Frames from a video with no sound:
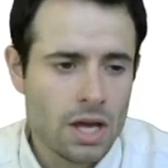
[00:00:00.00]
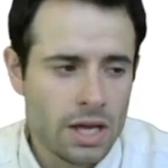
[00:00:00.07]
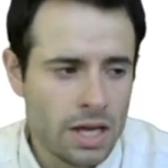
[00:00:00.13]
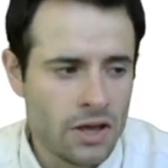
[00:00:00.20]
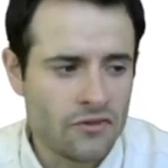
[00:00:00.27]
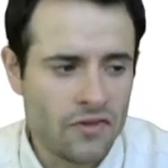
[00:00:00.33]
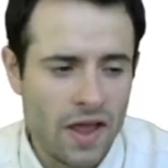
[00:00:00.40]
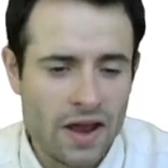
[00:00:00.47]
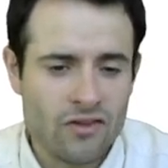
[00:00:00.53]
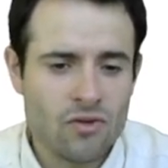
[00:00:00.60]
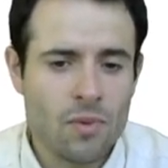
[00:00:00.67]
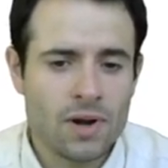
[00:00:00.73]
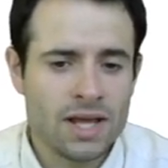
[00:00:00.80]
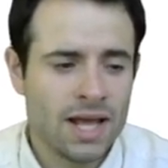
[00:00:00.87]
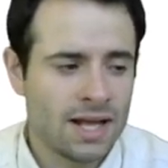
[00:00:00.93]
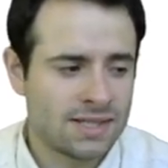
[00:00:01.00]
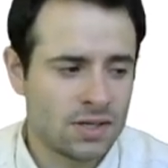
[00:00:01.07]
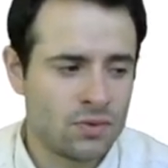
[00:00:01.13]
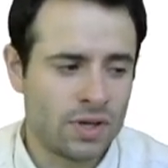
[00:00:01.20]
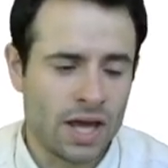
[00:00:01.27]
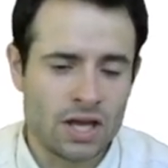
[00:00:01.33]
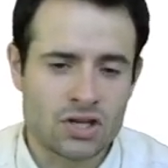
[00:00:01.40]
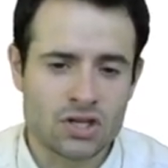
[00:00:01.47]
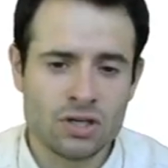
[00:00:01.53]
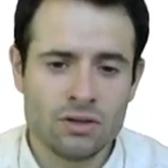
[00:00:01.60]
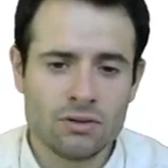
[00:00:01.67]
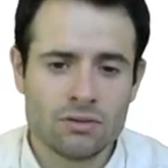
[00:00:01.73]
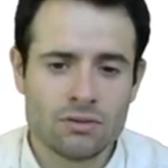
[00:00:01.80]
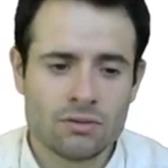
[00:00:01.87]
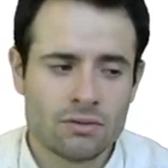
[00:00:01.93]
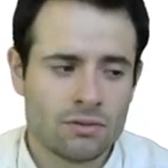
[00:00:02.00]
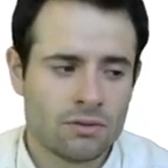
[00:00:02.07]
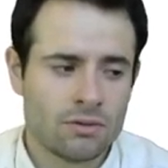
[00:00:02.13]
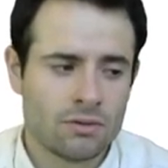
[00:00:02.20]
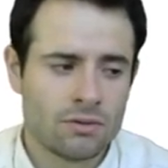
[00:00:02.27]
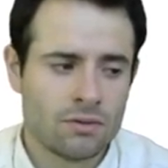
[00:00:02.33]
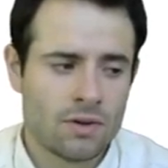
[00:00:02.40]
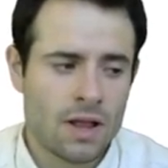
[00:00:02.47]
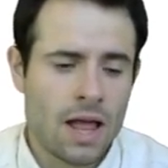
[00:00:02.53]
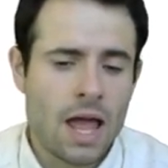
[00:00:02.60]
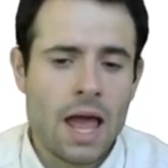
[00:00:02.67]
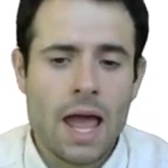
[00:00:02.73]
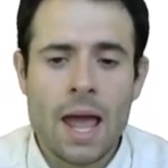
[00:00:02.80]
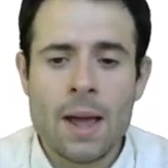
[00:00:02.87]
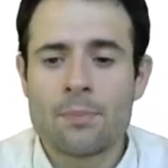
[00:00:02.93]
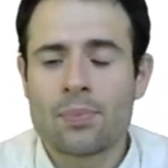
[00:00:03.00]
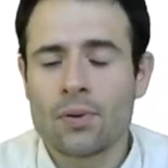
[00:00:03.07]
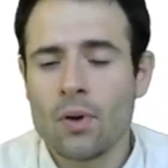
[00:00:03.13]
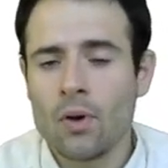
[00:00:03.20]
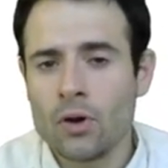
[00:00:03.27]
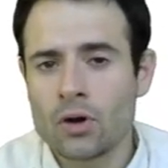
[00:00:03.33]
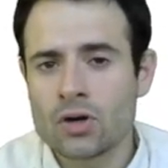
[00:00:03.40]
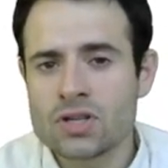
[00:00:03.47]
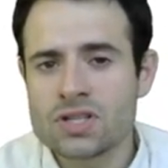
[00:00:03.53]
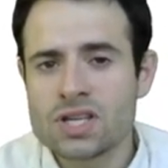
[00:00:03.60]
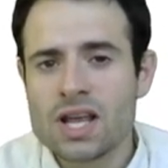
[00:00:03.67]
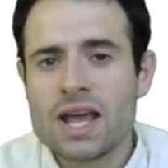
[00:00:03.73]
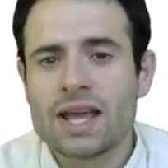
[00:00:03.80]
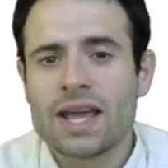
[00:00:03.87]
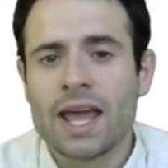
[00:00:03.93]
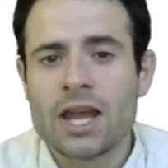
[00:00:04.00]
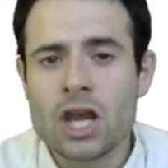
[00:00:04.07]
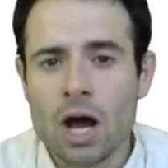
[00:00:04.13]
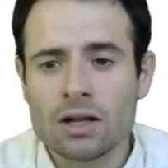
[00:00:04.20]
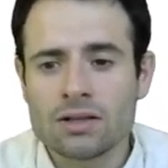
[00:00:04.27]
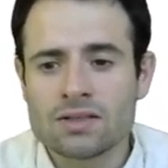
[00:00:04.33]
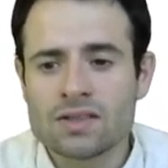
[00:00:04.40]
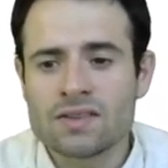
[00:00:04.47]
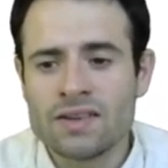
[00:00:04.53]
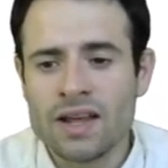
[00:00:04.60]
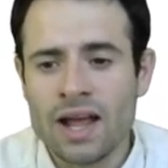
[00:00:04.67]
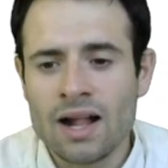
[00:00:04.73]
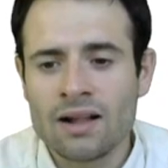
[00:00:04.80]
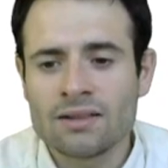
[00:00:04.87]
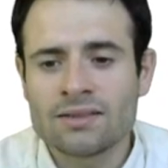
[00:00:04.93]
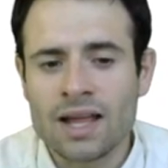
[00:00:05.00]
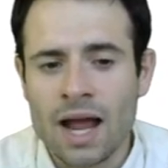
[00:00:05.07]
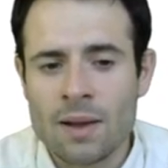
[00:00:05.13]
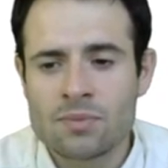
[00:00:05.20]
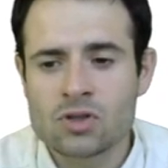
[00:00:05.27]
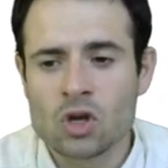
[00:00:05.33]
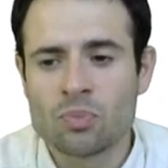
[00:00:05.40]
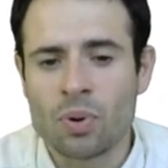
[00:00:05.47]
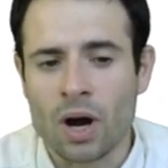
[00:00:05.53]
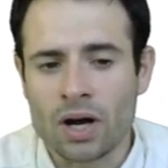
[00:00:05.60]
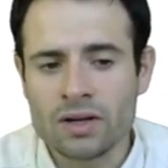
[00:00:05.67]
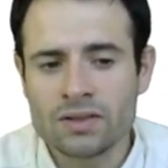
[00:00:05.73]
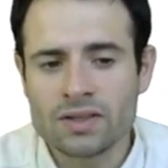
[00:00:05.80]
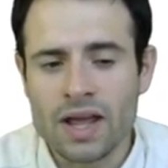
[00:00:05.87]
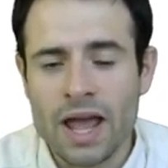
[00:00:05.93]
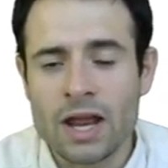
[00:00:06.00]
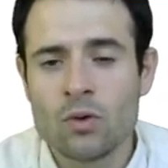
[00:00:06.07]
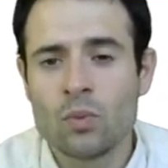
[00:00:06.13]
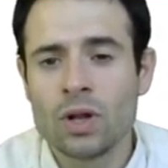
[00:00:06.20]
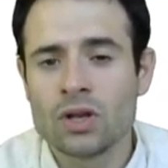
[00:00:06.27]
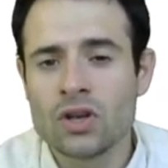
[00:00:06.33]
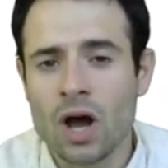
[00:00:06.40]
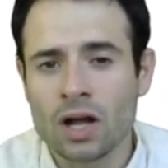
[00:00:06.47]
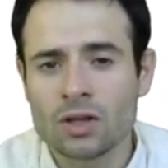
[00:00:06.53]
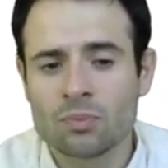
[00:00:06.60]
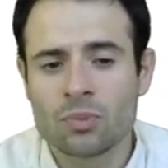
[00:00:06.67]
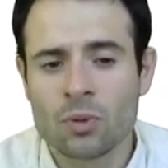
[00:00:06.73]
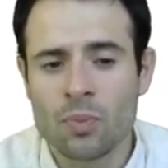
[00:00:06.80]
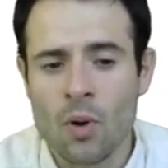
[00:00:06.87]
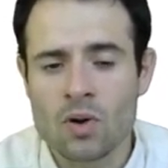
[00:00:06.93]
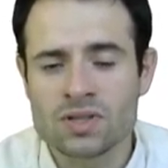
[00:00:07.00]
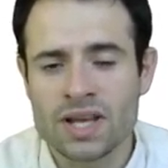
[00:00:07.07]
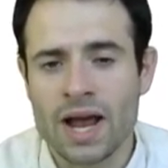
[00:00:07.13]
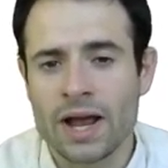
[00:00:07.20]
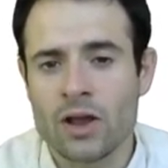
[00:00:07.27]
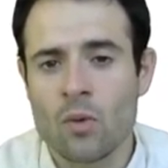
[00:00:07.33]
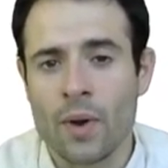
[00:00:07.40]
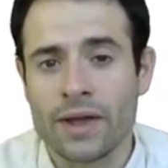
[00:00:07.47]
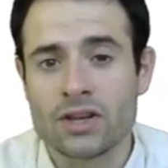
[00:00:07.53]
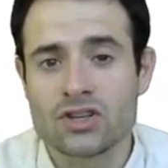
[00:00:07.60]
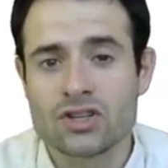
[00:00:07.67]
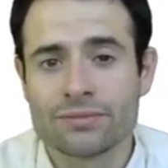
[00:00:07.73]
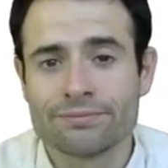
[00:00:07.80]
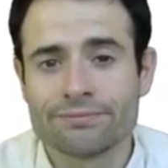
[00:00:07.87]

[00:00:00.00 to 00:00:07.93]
If everybody gets education, employers cannot tell types apart and will not propose a higher wage.